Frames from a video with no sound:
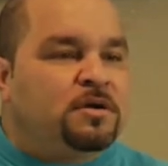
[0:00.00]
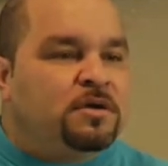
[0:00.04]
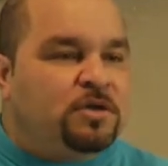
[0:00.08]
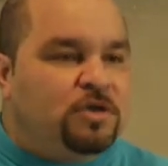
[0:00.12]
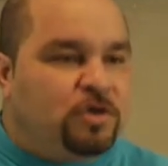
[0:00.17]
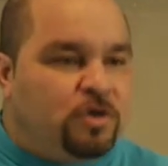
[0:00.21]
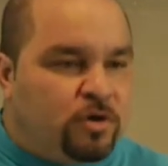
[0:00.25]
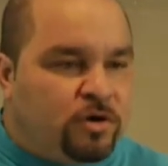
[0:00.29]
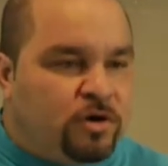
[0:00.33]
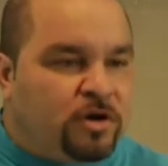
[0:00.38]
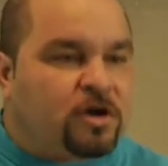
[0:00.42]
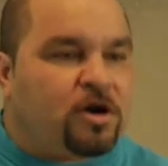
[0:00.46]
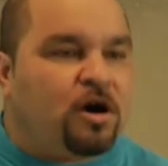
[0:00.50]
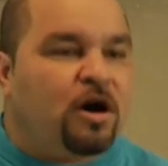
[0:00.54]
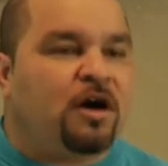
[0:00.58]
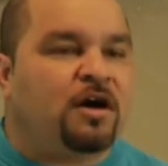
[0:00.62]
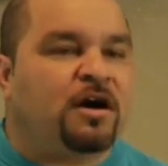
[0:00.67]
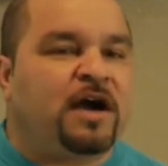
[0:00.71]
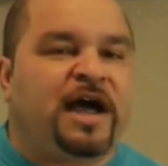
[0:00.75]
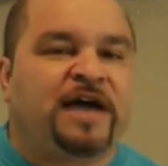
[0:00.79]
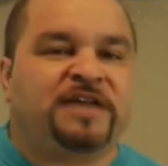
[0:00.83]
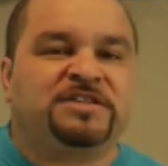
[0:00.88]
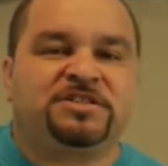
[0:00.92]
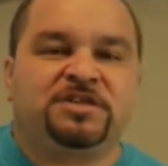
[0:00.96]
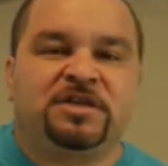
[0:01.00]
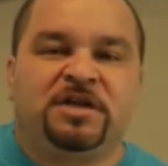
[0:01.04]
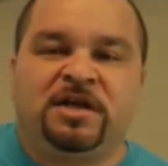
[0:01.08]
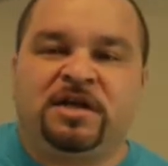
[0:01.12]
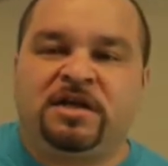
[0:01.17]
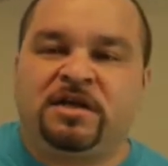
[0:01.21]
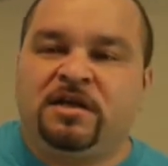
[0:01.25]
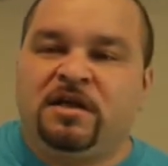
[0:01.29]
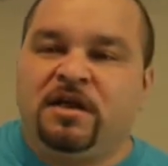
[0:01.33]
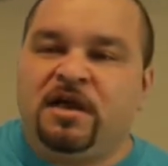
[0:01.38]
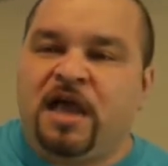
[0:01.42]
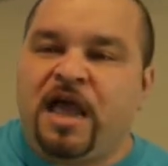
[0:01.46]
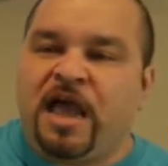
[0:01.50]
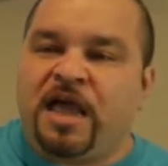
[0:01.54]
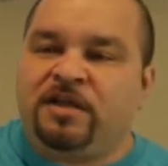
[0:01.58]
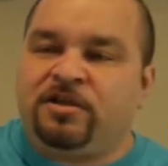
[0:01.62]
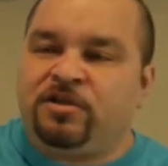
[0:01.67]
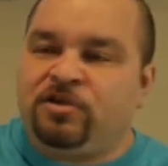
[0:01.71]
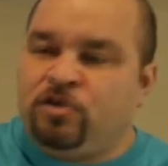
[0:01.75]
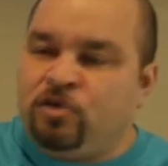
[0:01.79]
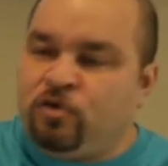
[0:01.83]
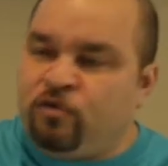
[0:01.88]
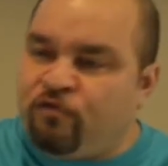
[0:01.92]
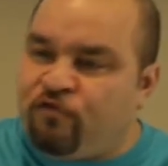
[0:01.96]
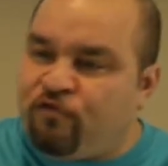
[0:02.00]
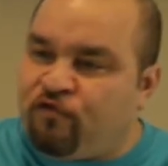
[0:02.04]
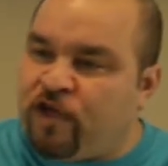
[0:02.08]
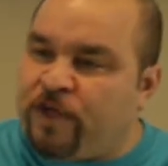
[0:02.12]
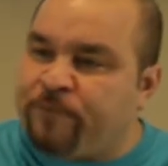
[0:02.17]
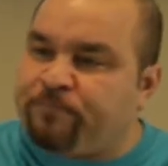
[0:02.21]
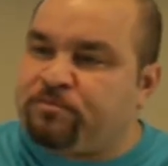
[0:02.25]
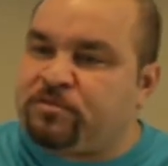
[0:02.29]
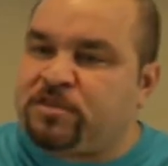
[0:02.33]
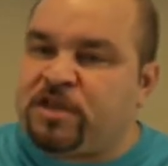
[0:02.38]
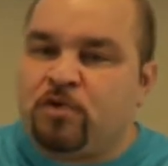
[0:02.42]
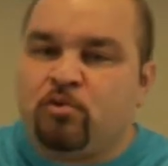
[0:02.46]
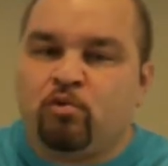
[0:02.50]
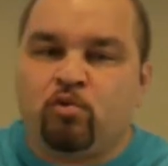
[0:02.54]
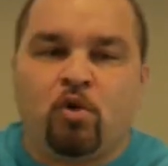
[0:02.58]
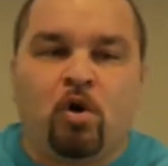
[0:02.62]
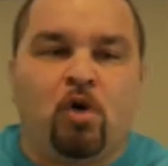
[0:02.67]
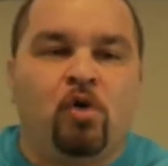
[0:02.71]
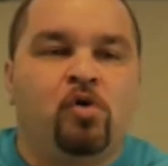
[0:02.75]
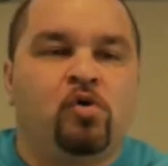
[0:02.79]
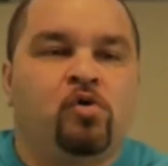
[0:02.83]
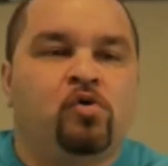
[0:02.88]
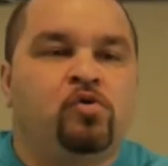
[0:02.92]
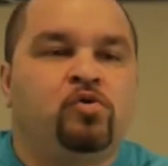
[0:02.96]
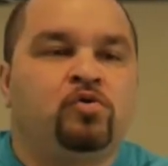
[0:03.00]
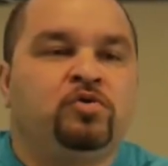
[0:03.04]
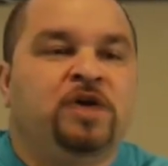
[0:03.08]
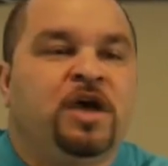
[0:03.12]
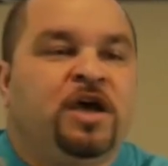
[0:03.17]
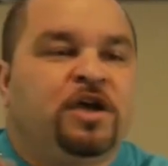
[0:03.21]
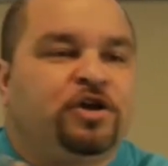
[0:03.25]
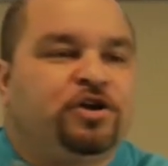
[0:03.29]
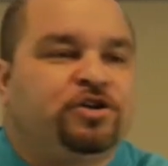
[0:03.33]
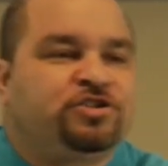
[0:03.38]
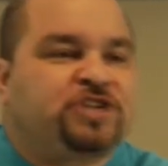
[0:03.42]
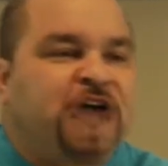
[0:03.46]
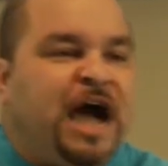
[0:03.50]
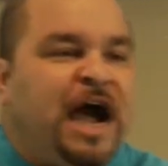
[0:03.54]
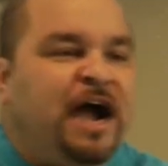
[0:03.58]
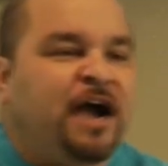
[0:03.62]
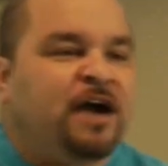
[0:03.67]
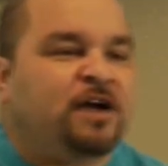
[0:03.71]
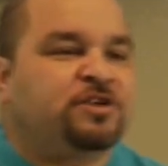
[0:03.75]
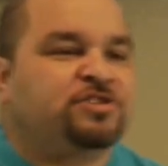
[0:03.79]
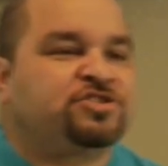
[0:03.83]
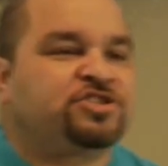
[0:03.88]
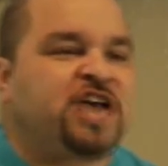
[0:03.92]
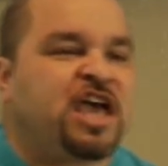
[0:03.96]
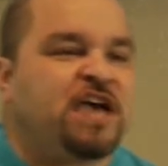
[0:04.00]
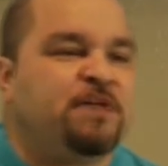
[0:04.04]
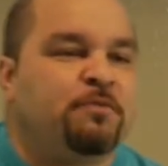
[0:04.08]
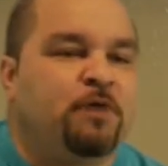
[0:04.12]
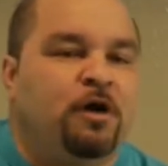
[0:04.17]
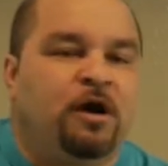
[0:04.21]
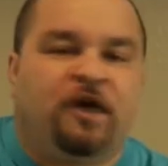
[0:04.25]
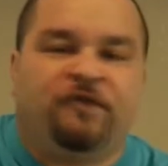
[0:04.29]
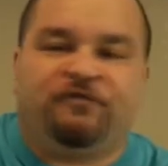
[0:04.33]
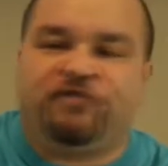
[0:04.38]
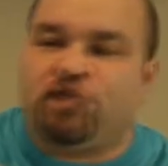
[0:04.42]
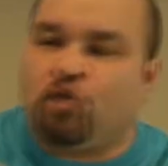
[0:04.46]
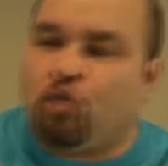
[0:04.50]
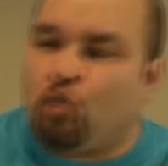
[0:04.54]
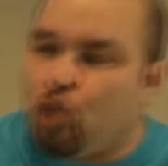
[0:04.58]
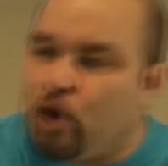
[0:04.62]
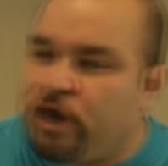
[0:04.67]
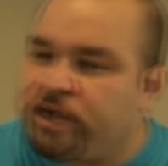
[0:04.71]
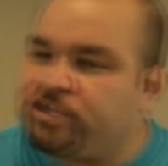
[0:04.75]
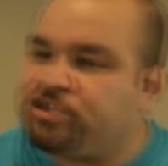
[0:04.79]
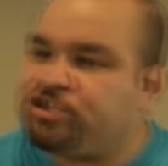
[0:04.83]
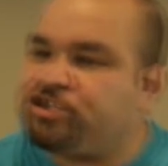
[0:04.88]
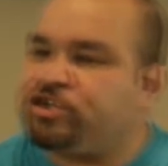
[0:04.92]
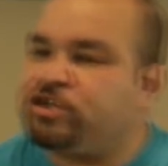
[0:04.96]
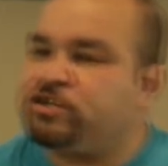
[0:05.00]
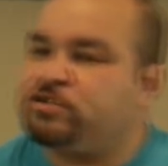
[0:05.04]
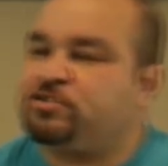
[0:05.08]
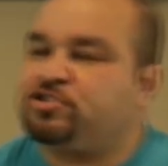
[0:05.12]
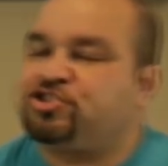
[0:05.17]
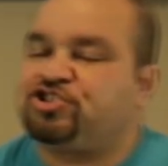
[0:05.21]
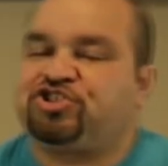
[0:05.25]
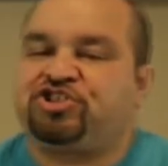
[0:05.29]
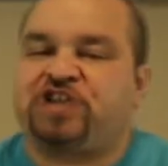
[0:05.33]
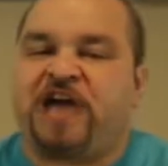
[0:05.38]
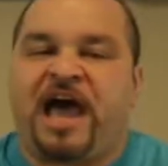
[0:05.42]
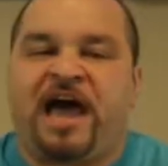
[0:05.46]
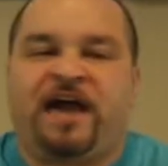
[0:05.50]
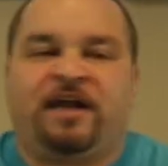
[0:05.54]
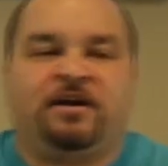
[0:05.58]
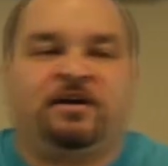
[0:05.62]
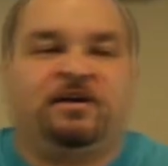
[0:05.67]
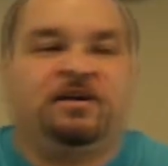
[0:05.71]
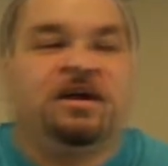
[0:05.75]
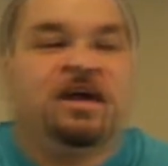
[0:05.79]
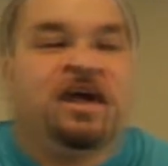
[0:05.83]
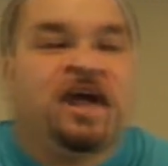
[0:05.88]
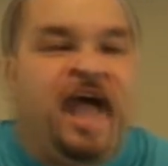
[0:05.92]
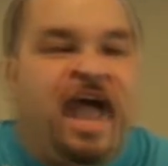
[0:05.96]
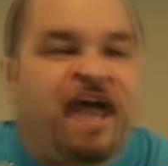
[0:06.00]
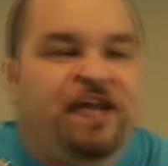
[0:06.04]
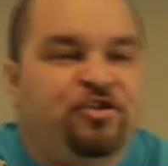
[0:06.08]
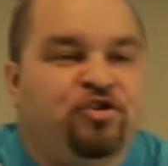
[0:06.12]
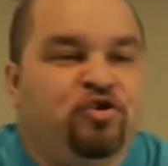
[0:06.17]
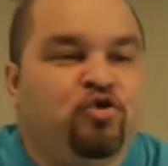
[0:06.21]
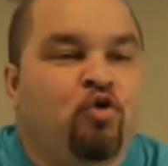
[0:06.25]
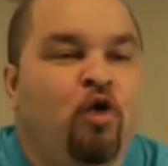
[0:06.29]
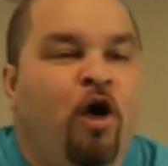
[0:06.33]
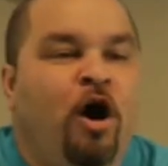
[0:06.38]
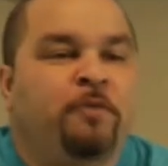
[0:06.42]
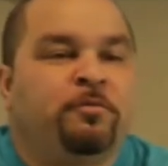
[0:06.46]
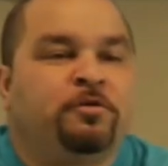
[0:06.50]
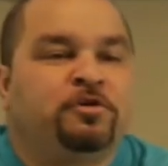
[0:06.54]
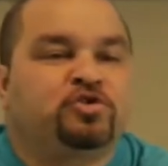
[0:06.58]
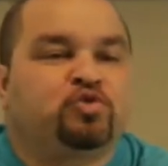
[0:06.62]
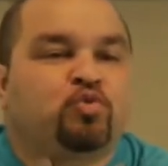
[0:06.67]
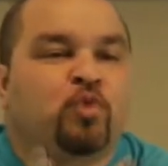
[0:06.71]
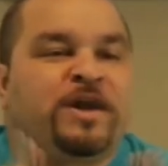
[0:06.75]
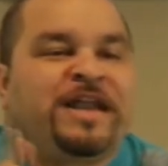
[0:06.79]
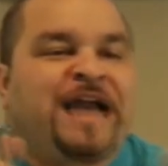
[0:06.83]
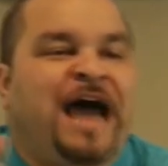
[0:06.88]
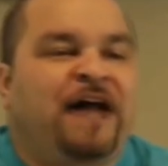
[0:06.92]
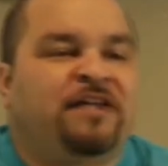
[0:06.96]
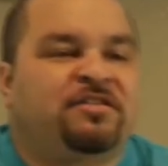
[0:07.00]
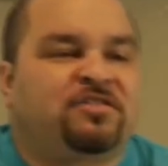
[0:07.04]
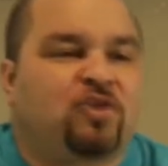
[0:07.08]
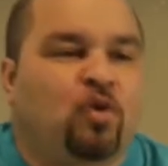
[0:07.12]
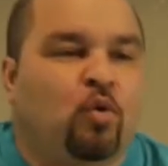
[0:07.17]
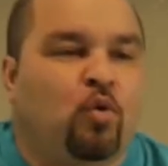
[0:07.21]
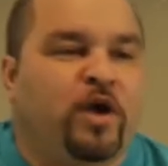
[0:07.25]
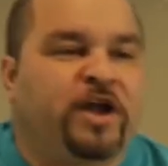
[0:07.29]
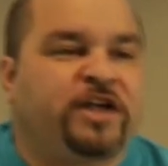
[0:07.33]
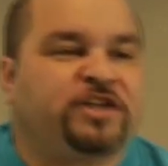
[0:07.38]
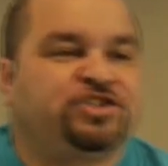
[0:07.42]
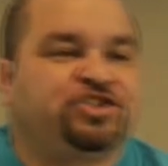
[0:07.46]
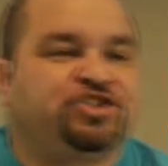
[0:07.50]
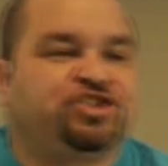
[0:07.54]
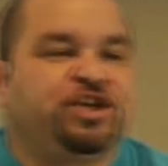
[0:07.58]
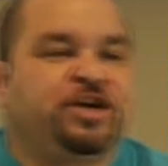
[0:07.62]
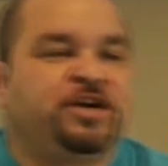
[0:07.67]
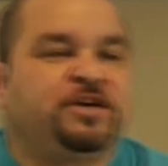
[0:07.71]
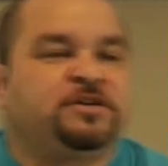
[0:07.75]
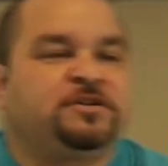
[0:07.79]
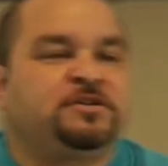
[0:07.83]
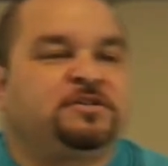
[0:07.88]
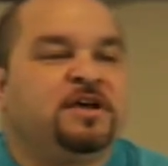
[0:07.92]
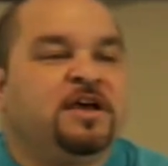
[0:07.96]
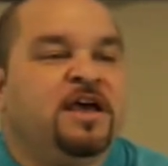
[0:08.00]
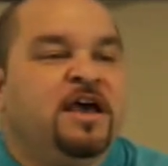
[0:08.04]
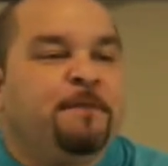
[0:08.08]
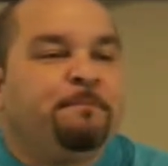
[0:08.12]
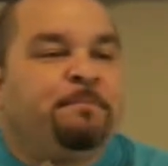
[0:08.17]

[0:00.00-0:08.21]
You're in a car accident and you flipped and rolled, your tires came off, your windshield shattered, and you almost went out the windshield,